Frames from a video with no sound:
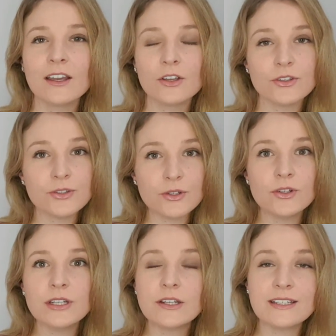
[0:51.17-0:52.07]
You do
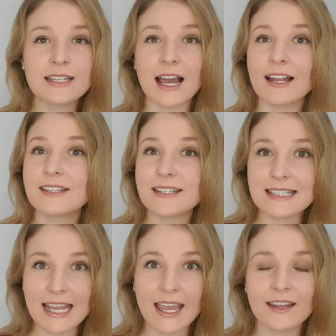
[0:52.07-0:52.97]
need to
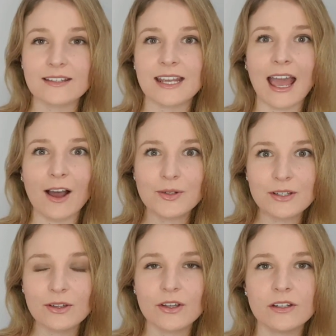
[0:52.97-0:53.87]
understand how to
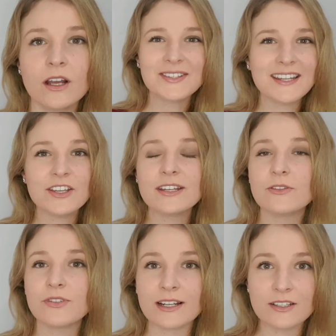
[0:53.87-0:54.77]
learn so that you can
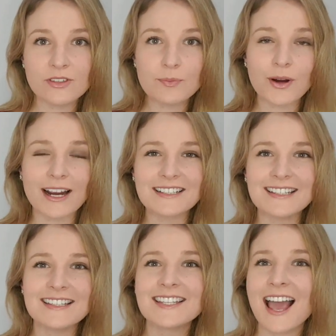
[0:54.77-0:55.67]
effectively
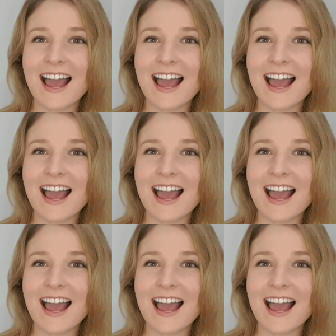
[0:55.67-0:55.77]
practice